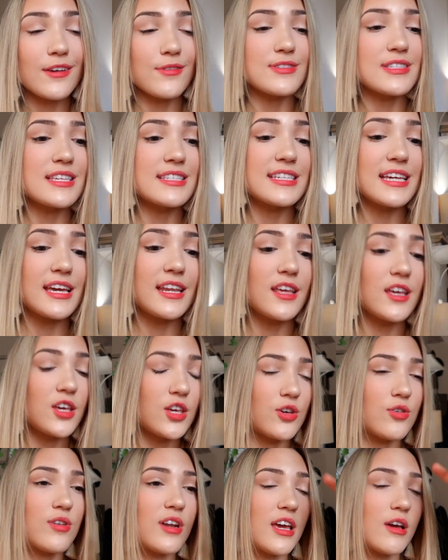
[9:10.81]
It was a dating
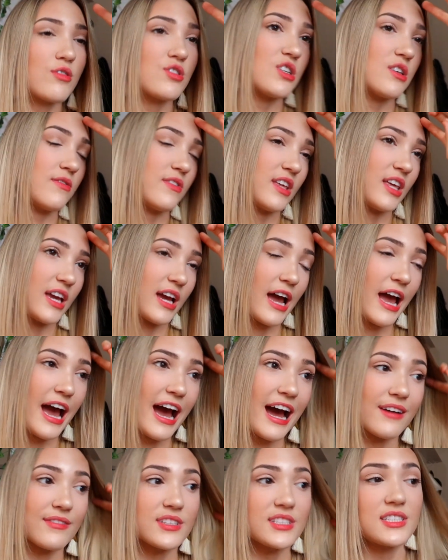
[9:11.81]
Q&A, which I feel like I
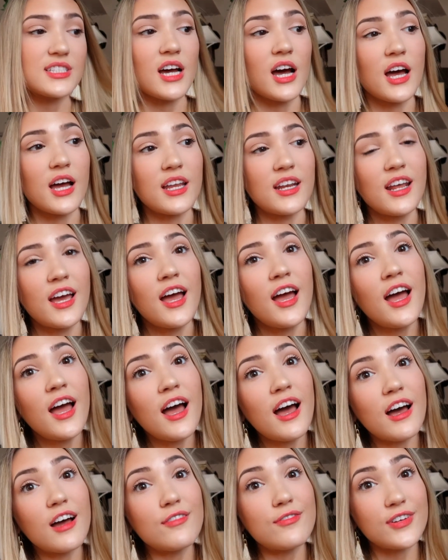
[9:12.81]
haven't done
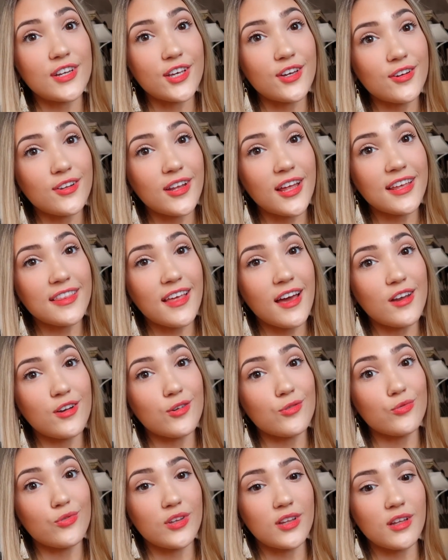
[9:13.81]
a video like that in
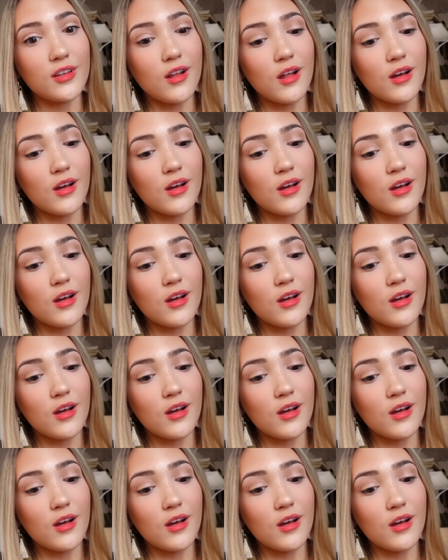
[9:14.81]
a really